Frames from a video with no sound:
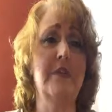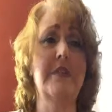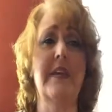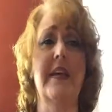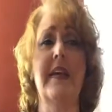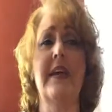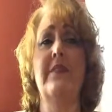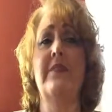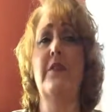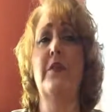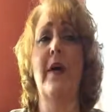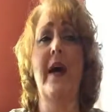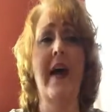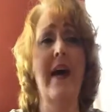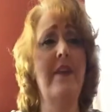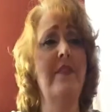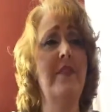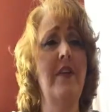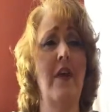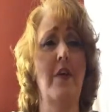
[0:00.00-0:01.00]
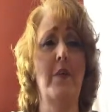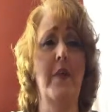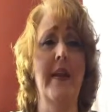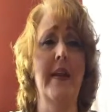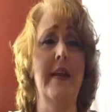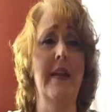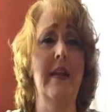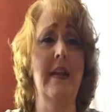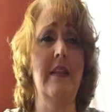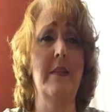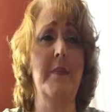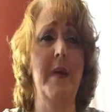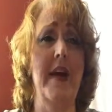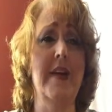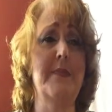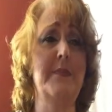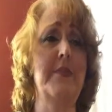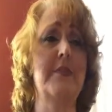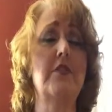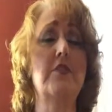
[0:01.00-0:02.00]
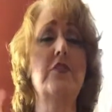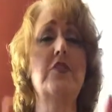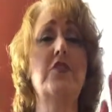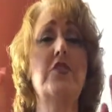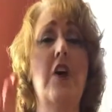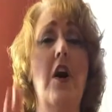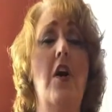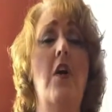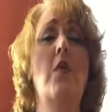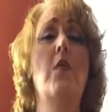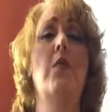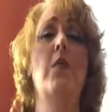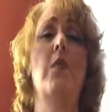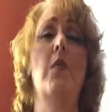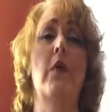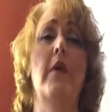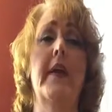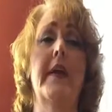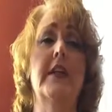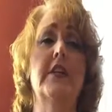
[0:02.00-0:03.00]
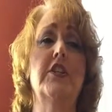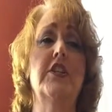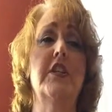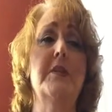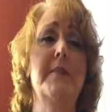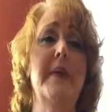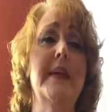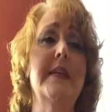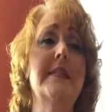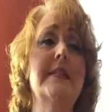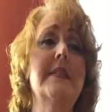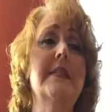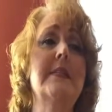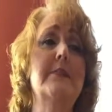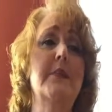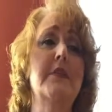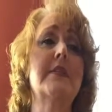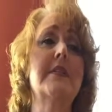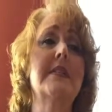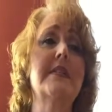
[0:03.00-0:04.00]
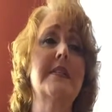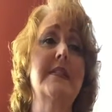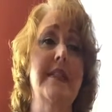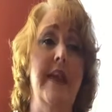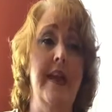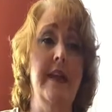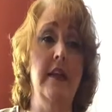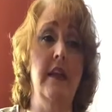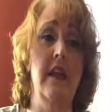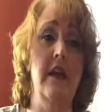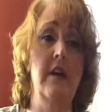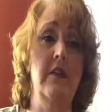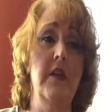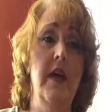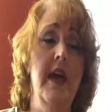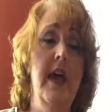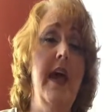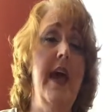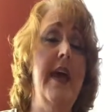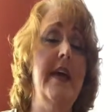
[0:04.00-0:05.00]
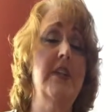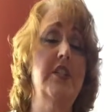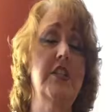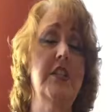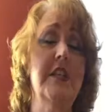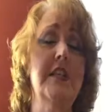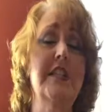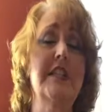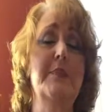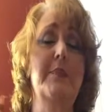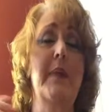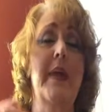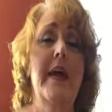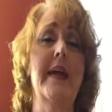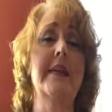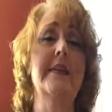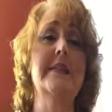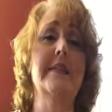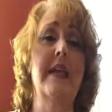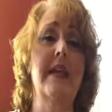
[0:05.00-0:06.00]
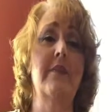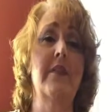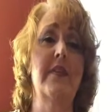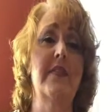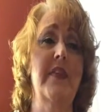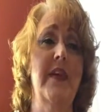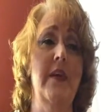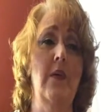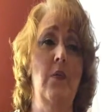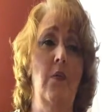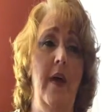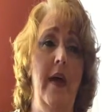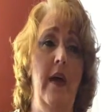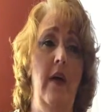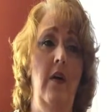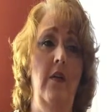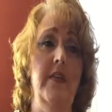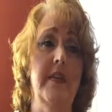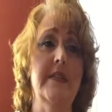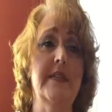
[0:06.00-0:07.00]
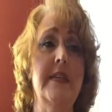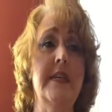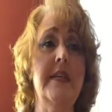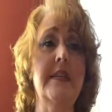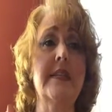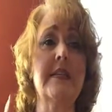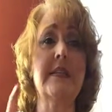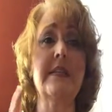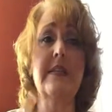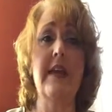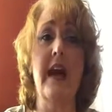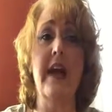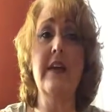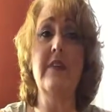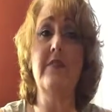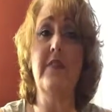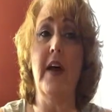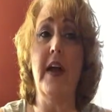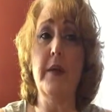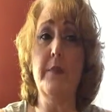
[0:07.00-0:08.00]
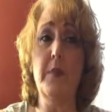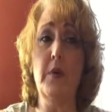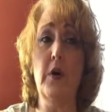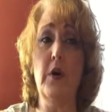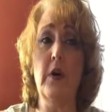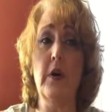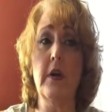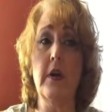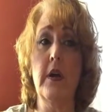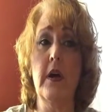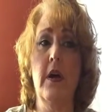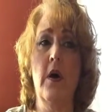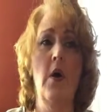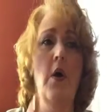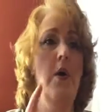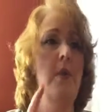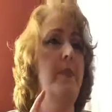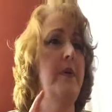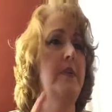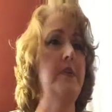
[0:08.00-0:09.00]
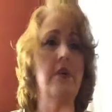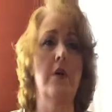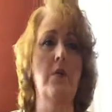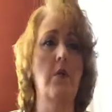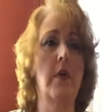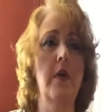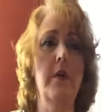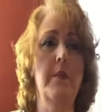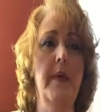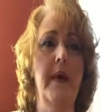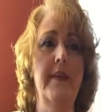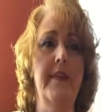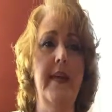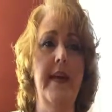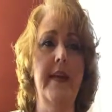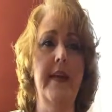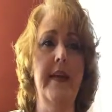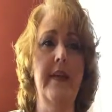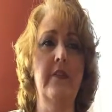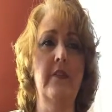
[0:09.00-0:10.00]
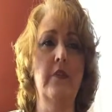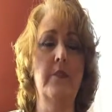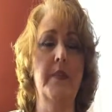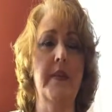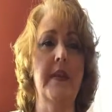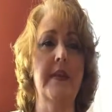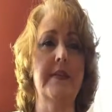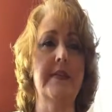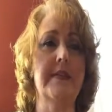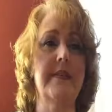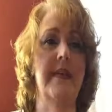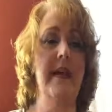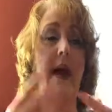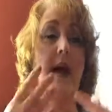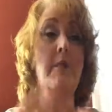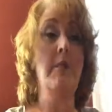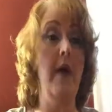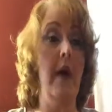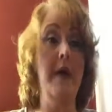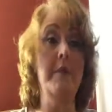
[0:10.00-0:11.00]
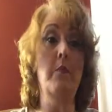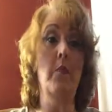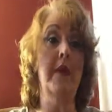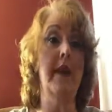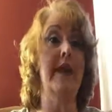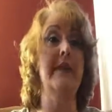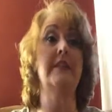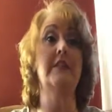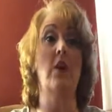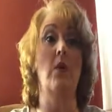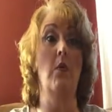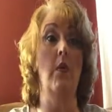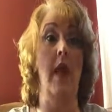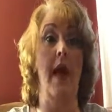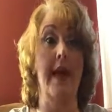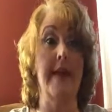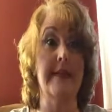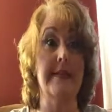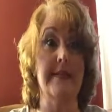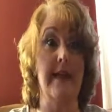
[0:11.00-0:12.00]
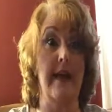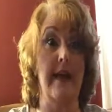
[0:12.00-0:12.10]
books. If you have not read any of the past books, don't worry. She makes these books as standalone, and she explains everything well. This is a sci-fi book. But don't worry about that either, because I'm one, I don't like